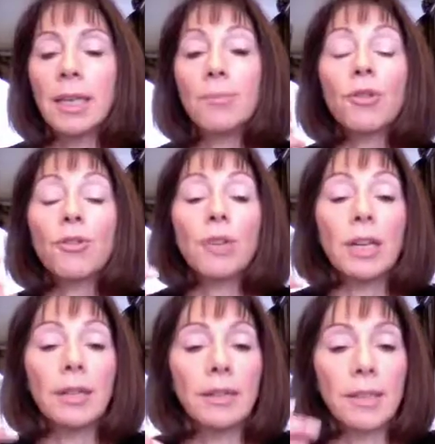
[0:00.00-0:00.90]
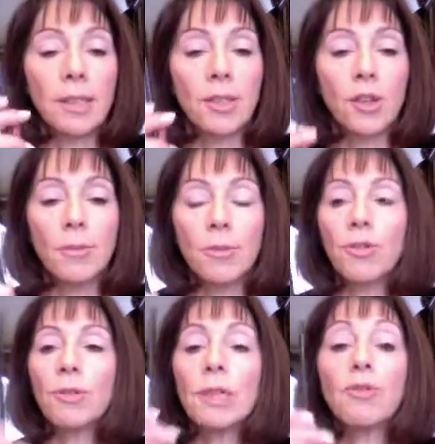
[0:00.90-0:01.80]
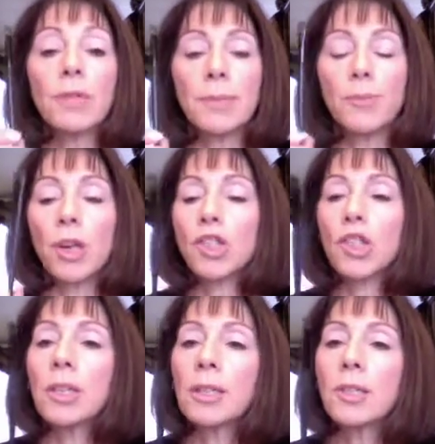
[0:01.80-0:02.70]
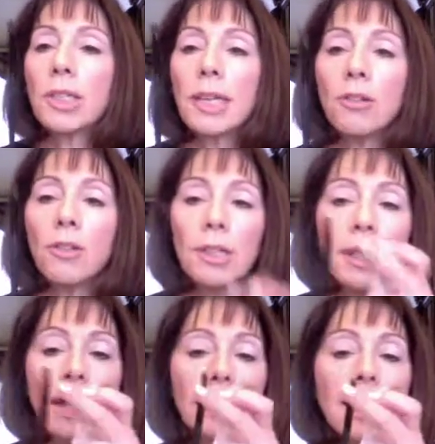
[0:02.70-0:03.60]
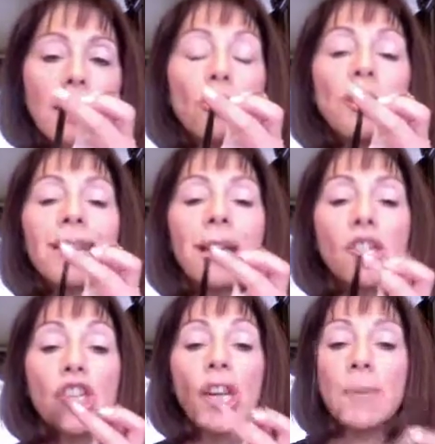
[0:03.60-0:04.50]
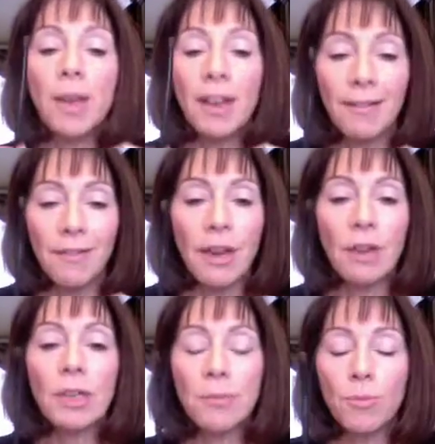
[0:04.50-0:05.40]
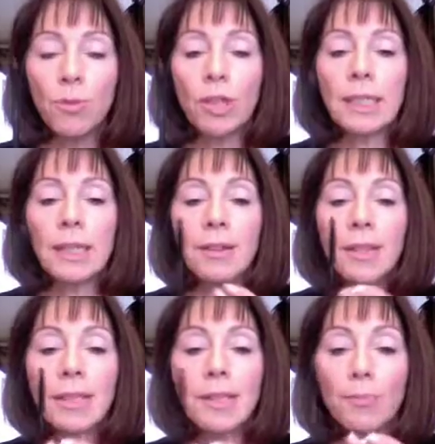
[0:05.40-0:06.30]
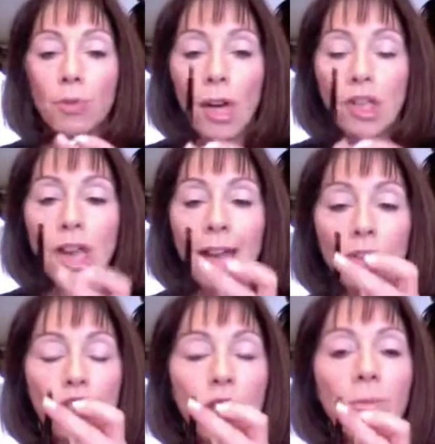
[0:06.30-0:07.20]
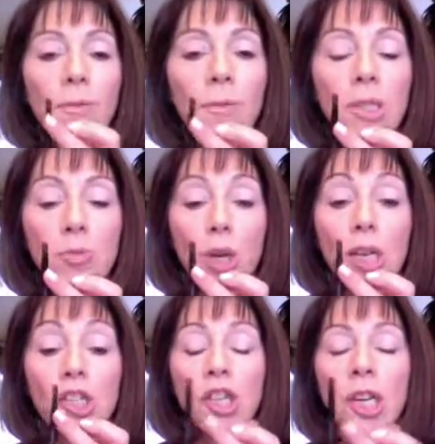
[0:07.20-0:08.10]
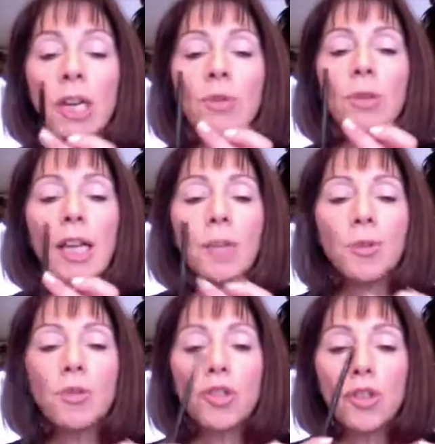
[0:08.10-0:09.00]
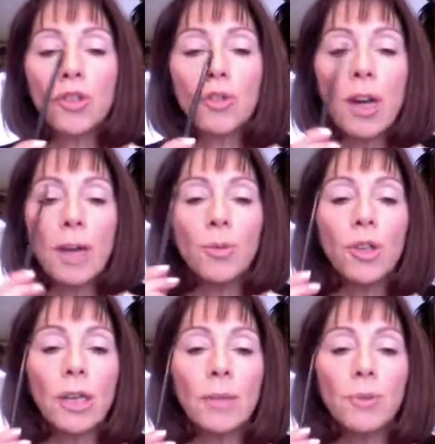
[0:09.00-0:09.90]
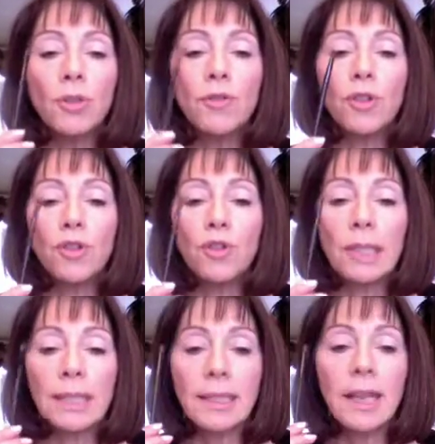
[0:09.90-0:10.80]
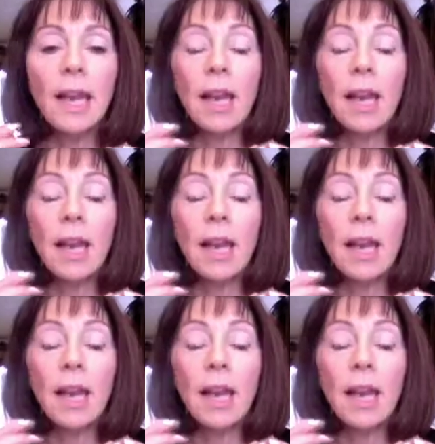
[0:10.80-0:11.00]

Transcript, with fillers: number three. This is our number three crease brush. So take a look at that and take a look at that shape. Very important. And this brush and the shape of this brush will help you to put on a beautiful crease